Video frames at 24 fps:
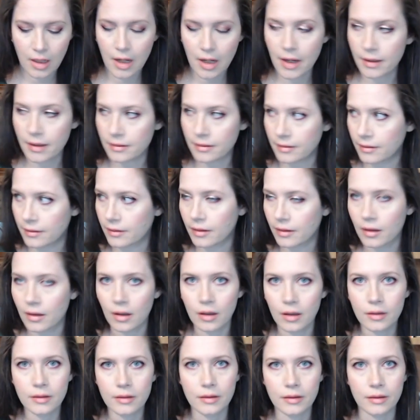"And in the
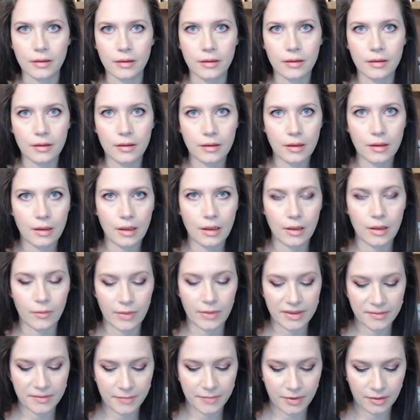garden," he
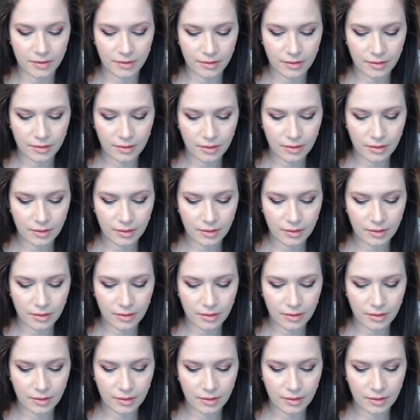whispered.